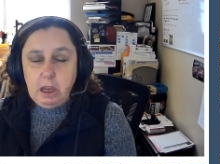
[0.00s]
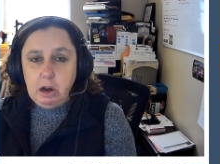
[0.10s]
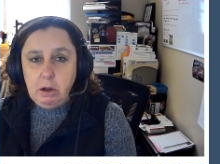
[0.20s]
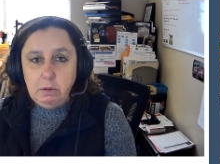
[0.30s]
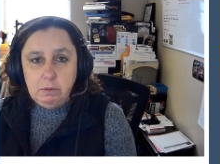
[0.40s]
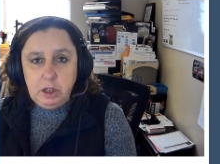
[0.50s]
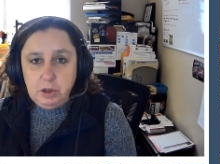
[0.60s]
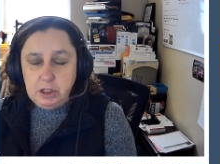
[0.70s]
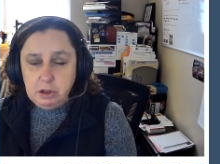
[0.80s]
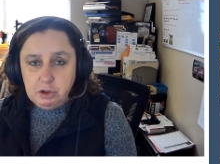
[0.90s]
you know,
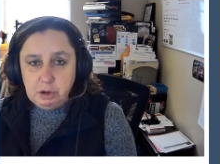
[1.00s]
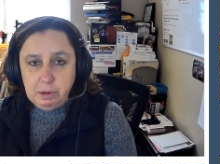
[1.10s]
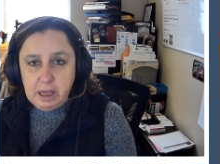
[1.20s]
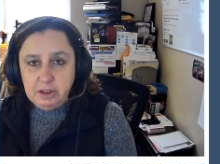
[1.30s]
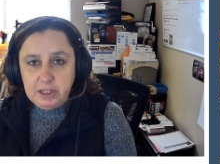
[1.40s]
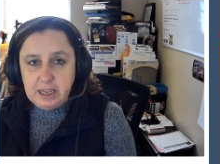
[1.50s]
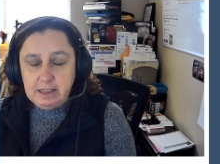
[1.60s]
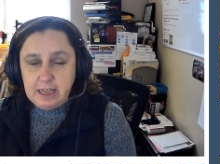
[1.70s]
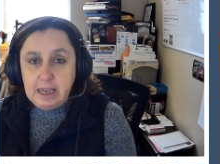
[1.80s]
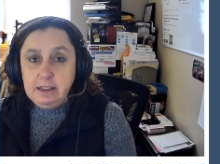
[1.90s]
using those triple
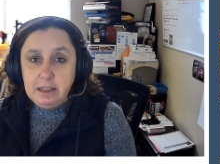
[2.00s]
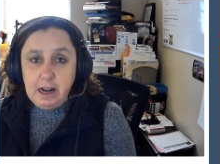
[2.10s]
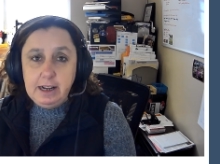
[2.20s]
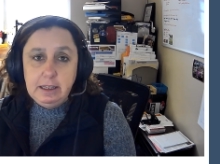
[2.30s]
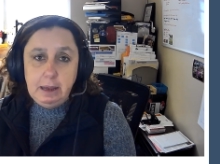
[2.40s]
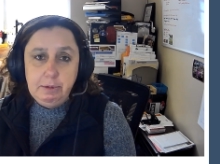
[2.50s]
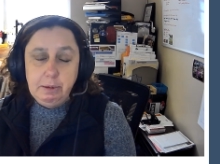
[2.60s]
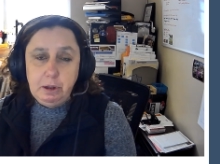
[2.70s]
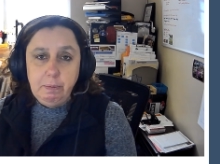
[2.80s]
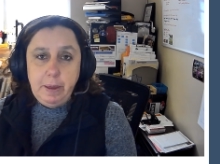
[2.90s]
LCs is
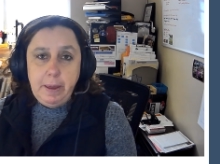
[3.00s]
unacceptable.